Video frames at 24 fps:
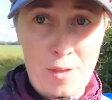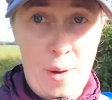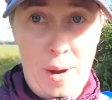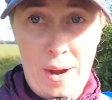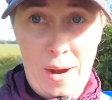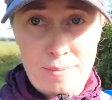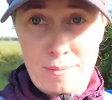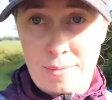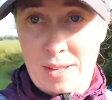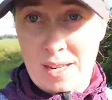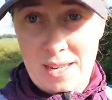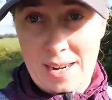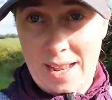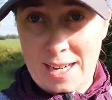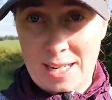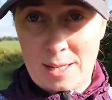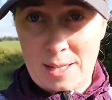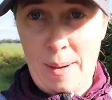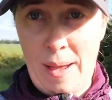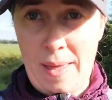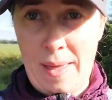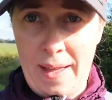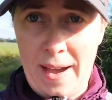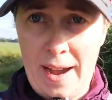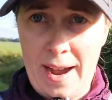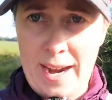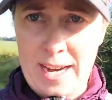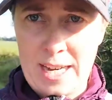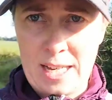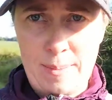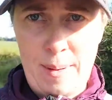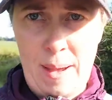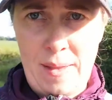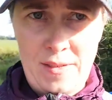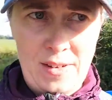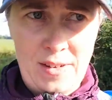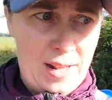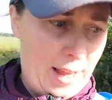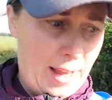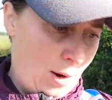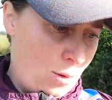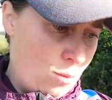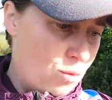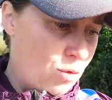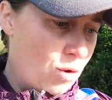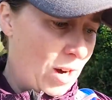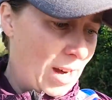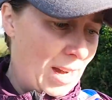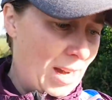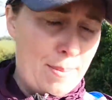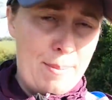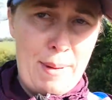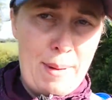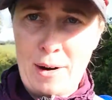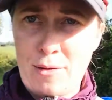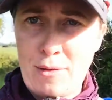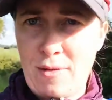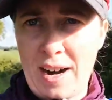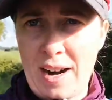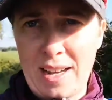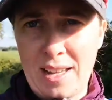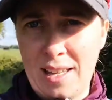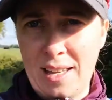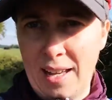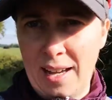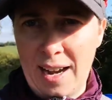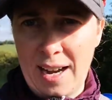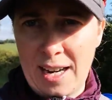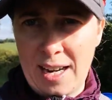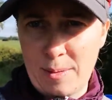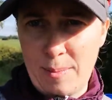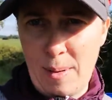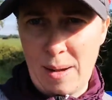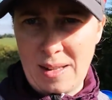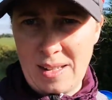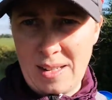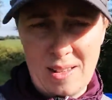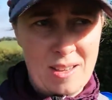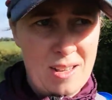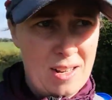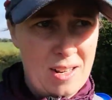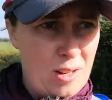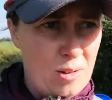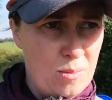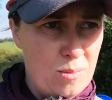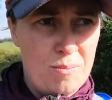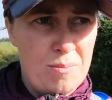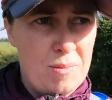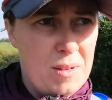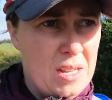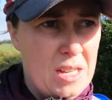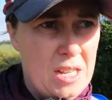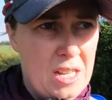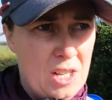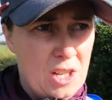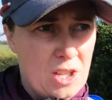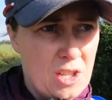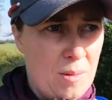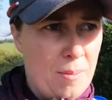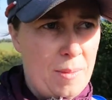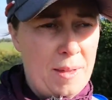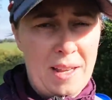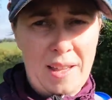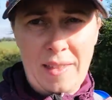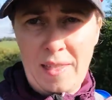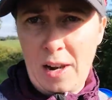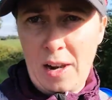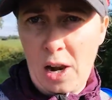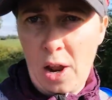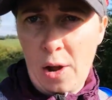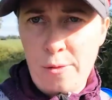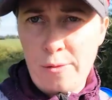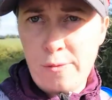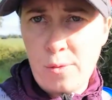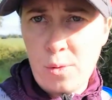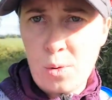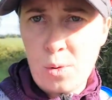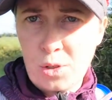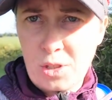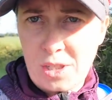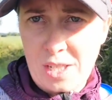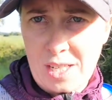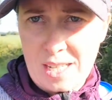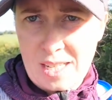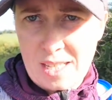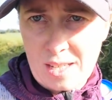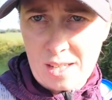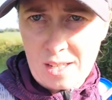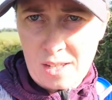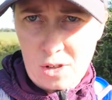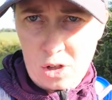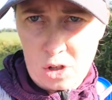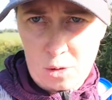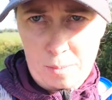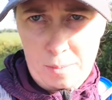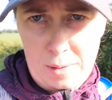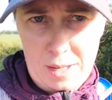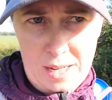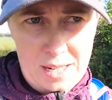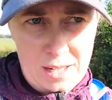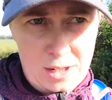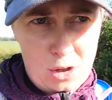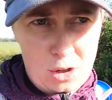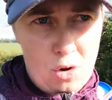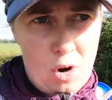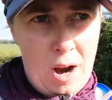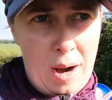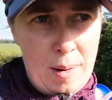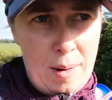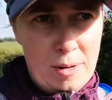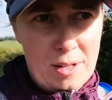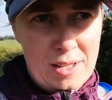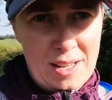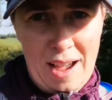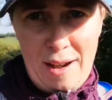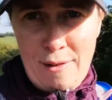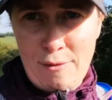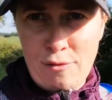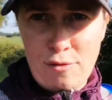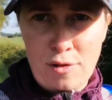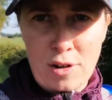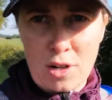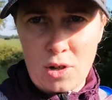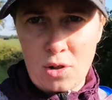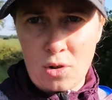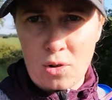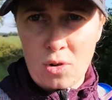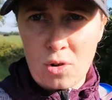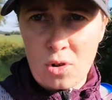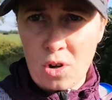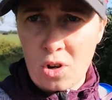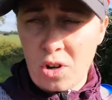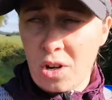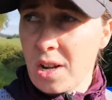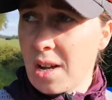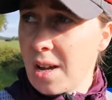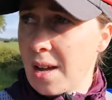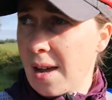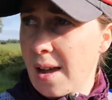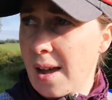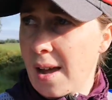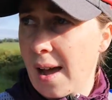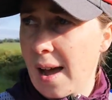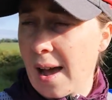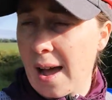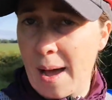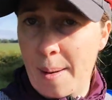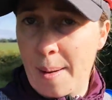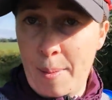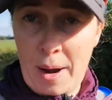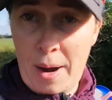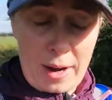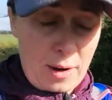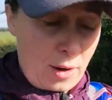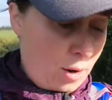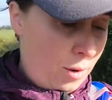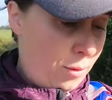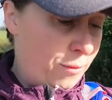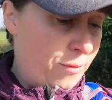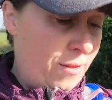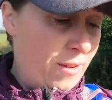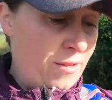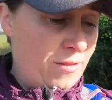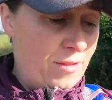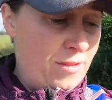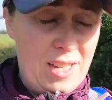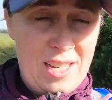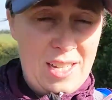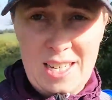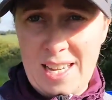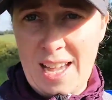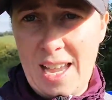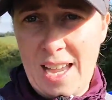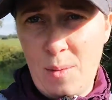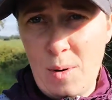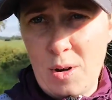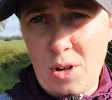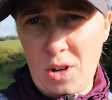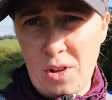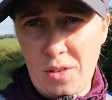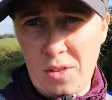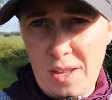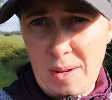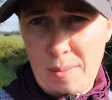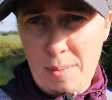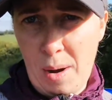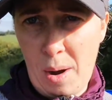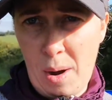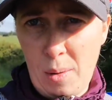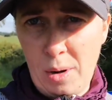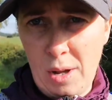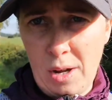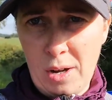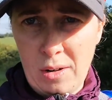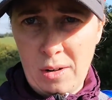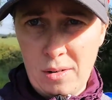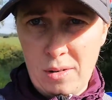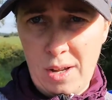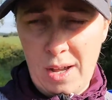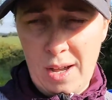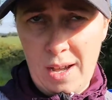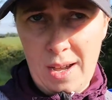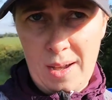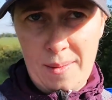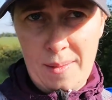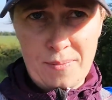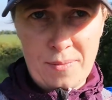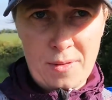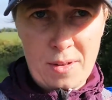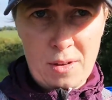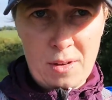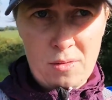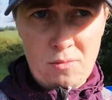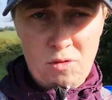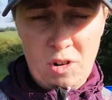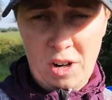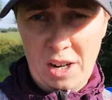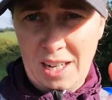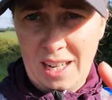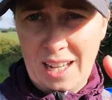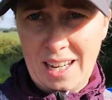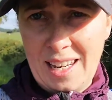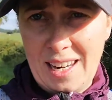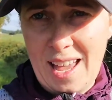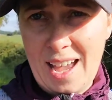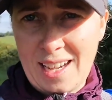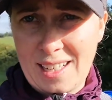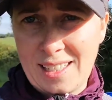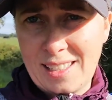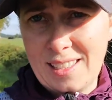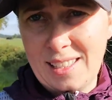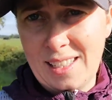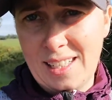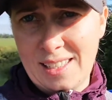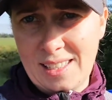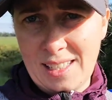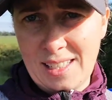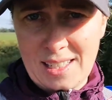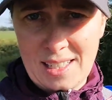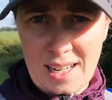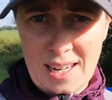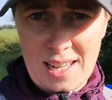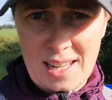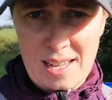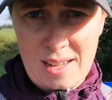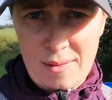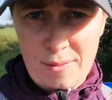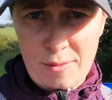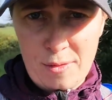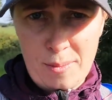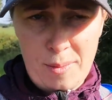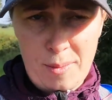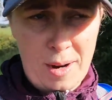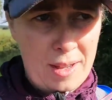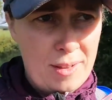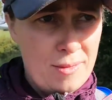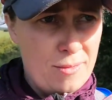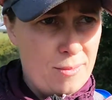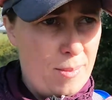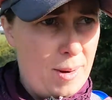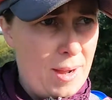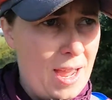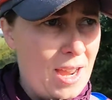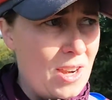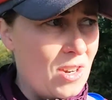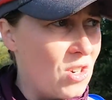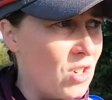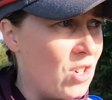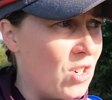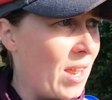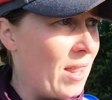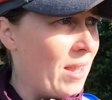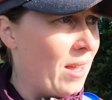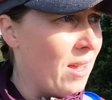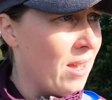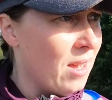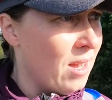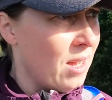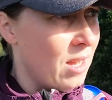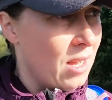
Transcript: though I didn't expect that, I expected like a really bad ranking. I expected, something in the low 40s, just being described as average or good. But I got a 50 today, which on the Polar running index is elite for my age and gender.